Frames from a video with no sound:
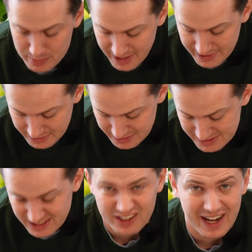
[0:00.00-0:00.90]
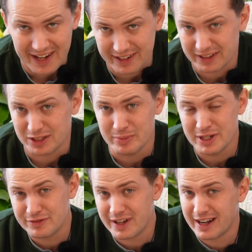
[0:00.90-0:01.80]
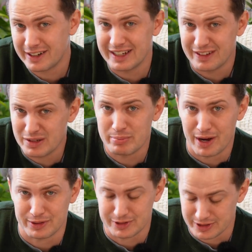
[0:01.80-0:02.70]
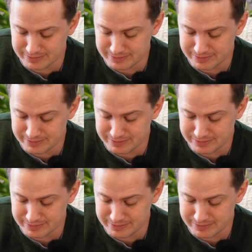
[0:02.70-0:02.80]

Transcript: might consider adding a humidifier if it bothers you.